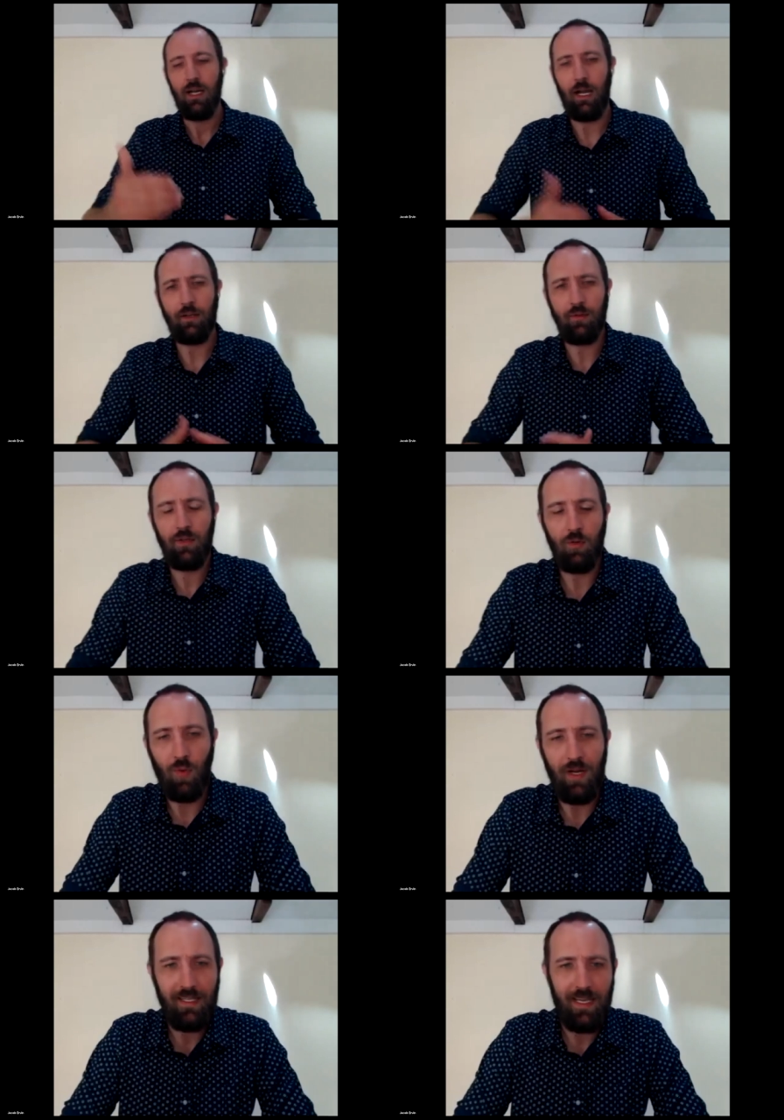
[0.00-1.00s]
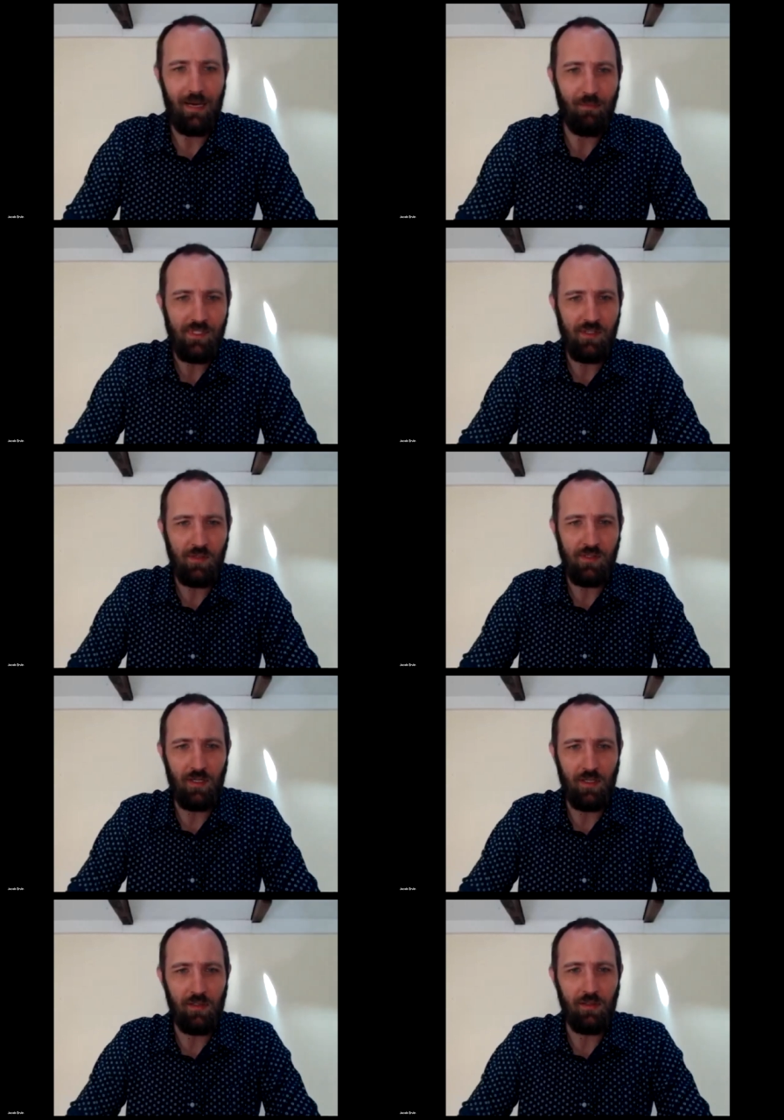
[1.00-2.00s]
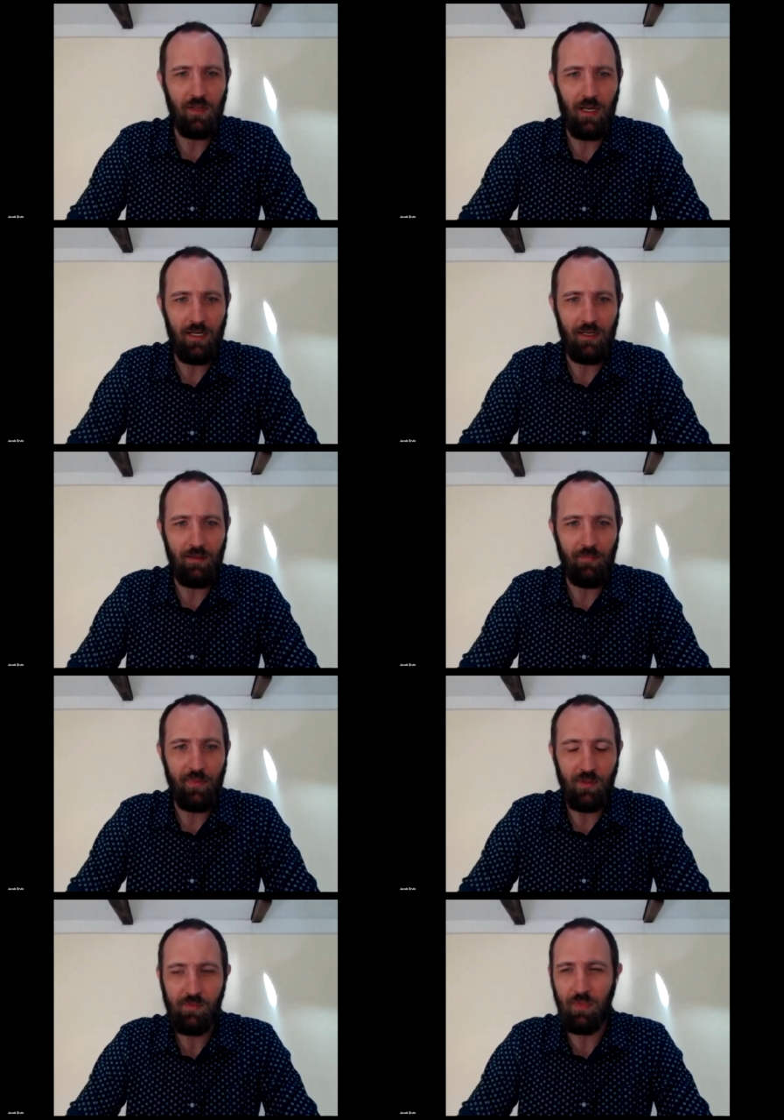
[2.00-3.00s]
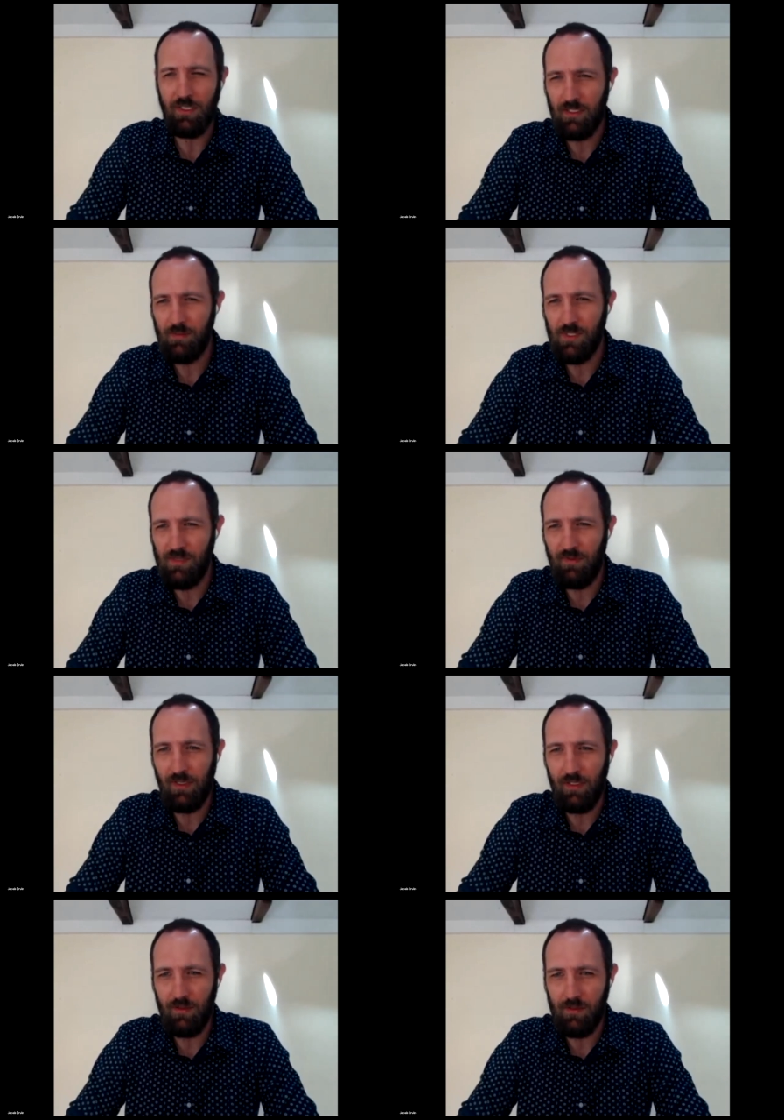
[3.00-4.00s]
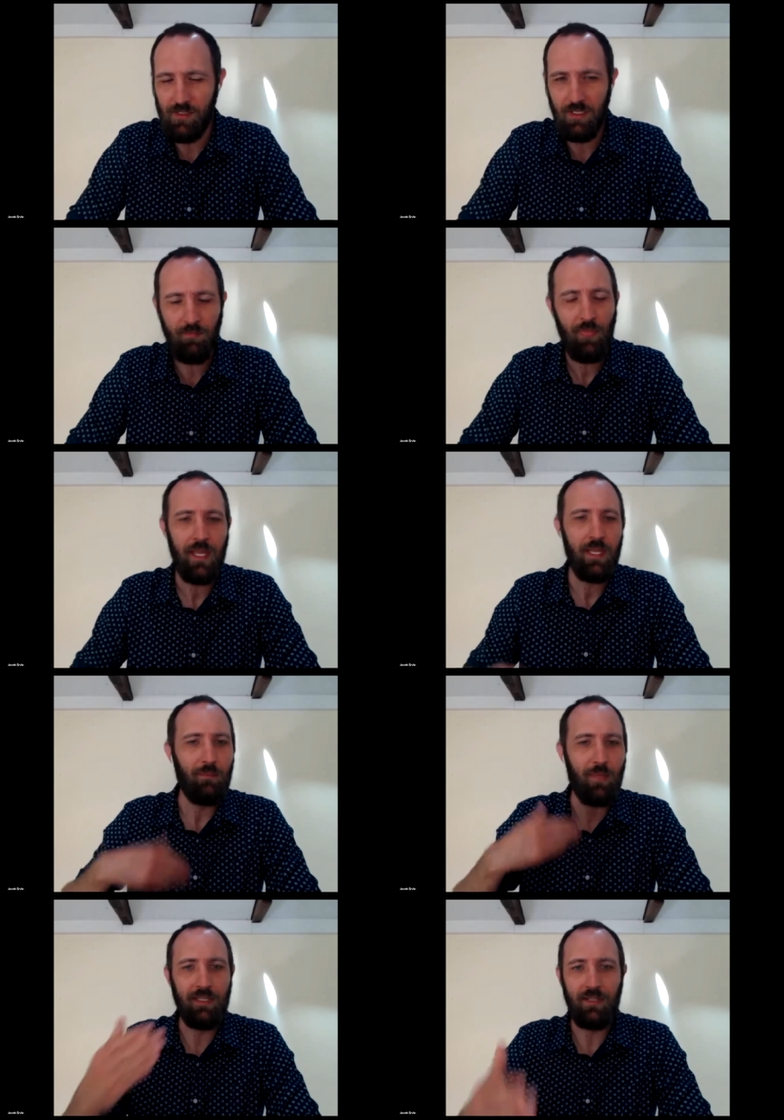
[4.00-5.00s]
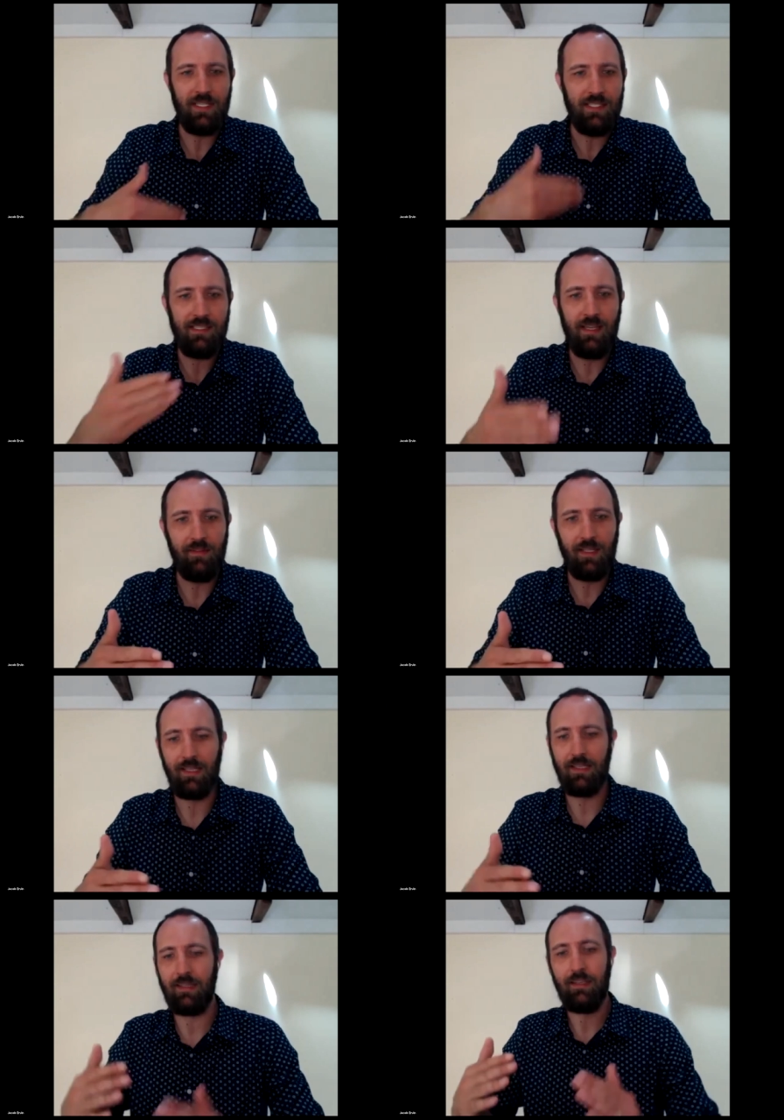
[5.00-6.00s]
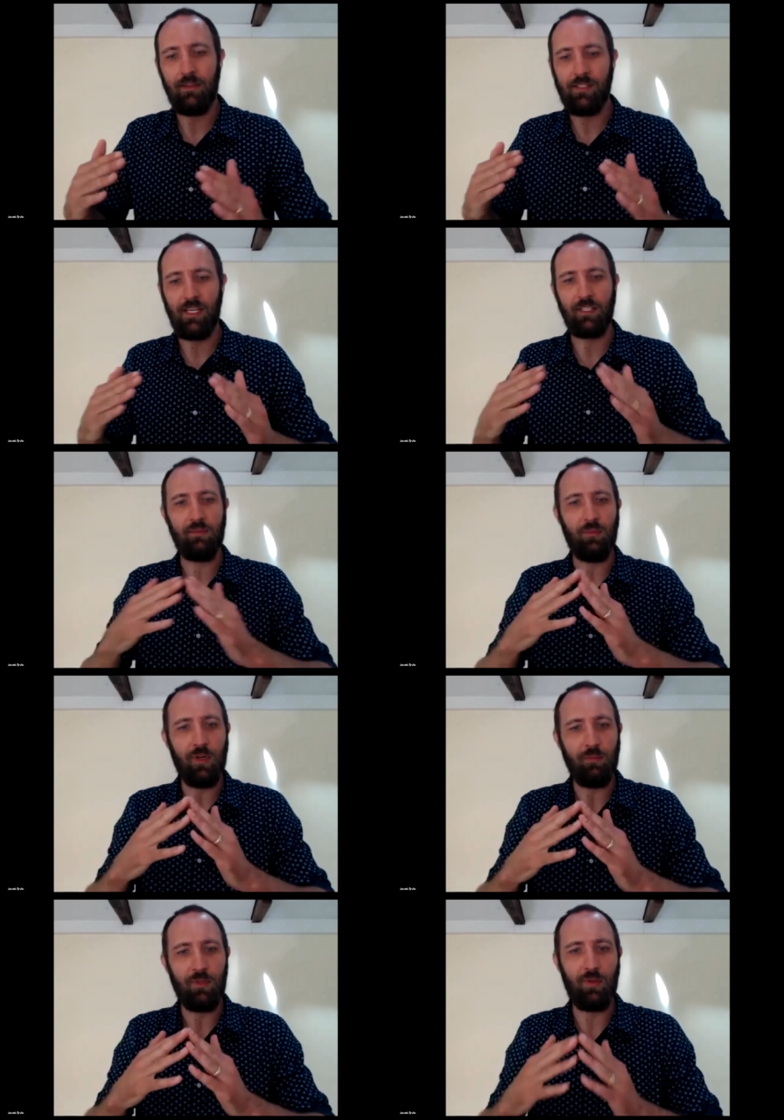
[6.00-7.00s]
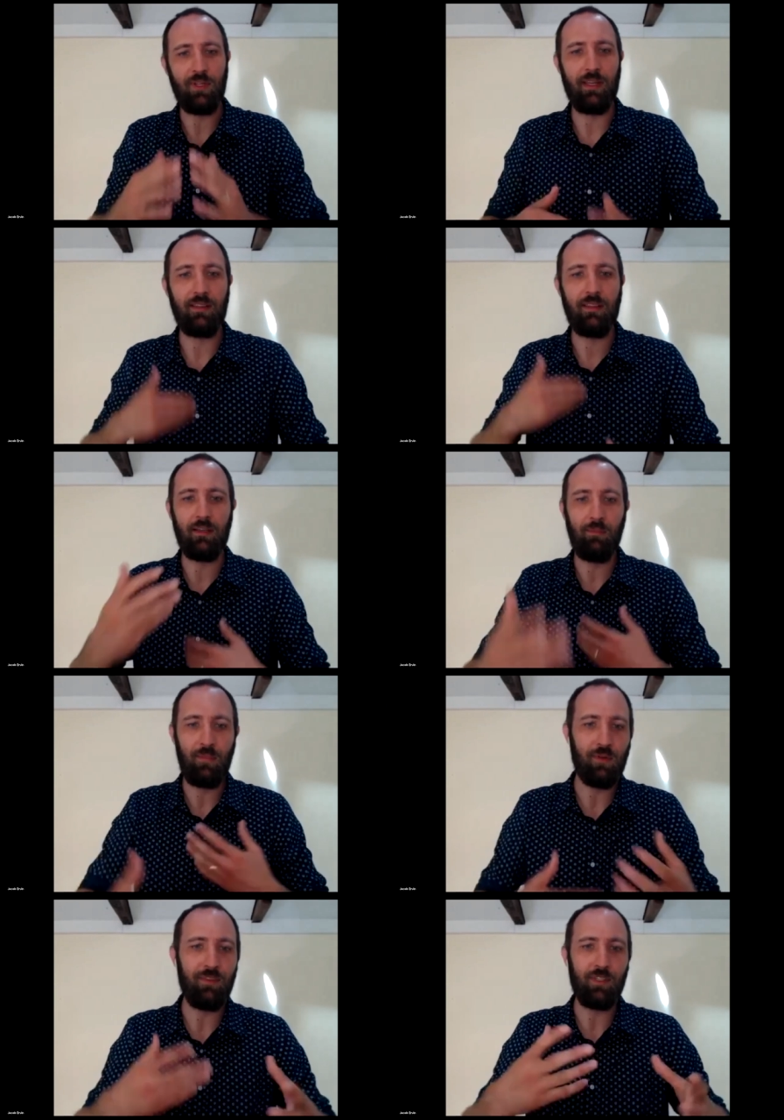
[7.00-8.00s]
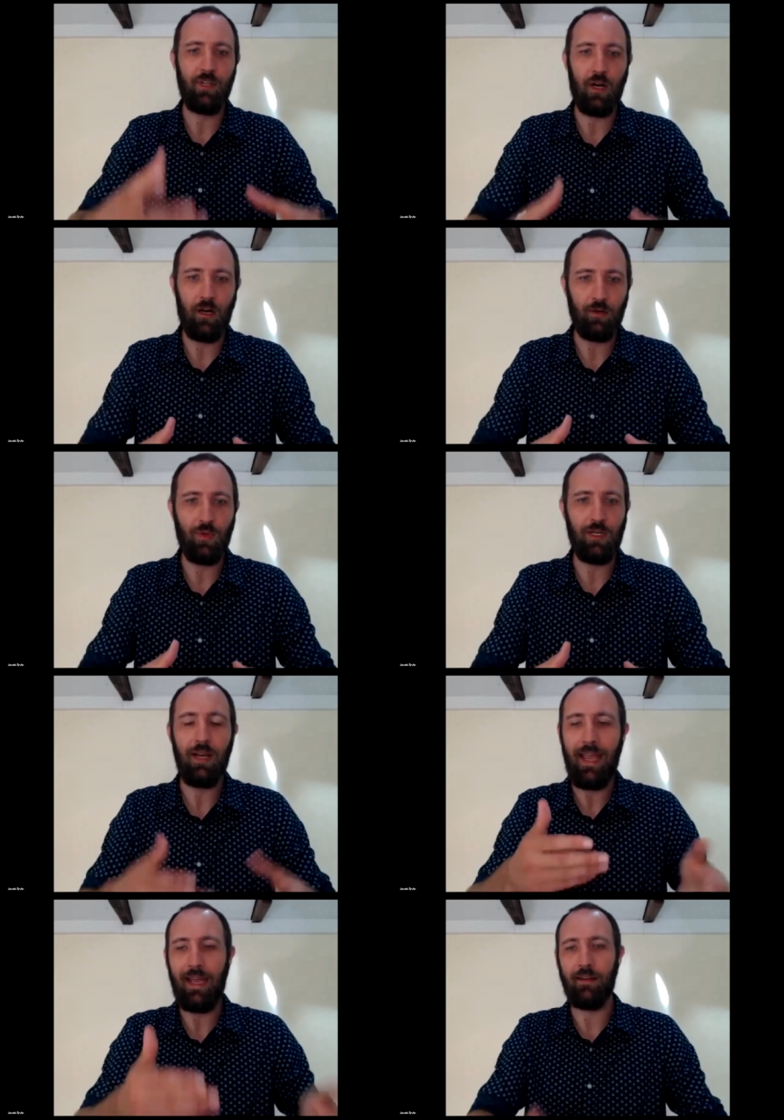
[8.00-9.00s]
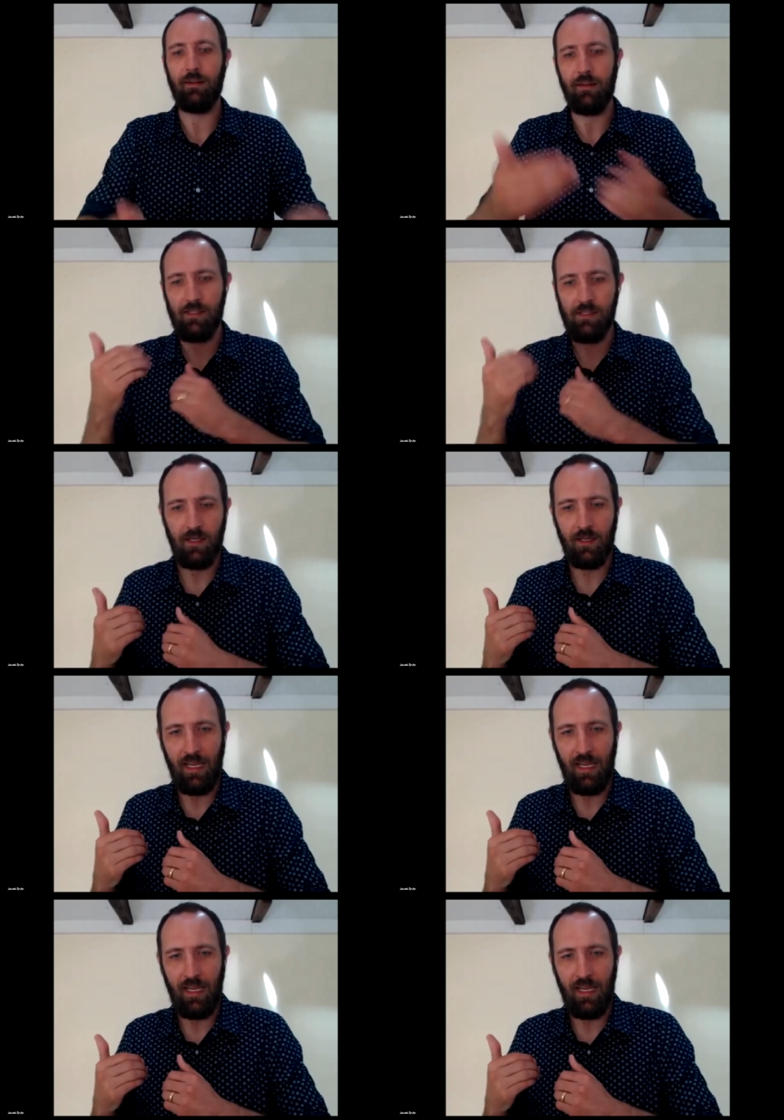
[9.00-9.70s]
I don't know what cameras those are, those projects specifically are using, but there is definitely an intersection point between like the computer vision hardware and these